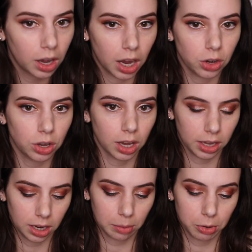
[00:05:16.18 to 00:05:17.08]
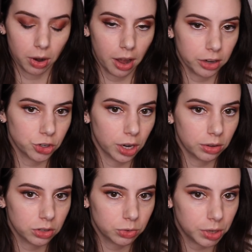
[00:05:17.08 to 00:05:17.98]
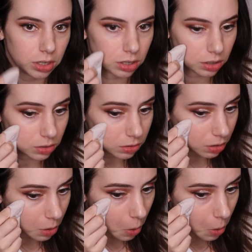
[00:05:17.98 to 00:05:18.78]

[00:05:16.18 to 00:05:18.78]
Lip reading: And you can clean up your eyeshadow this way too.